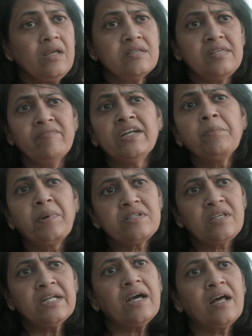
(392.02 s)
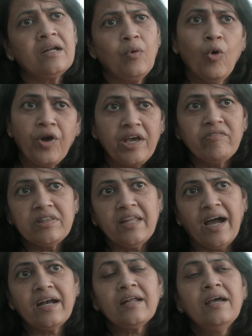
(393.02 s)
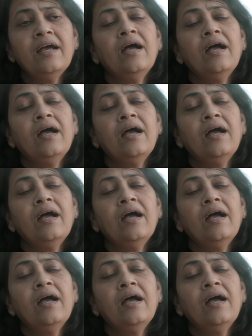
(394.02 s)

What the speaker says: 70% are okay with that.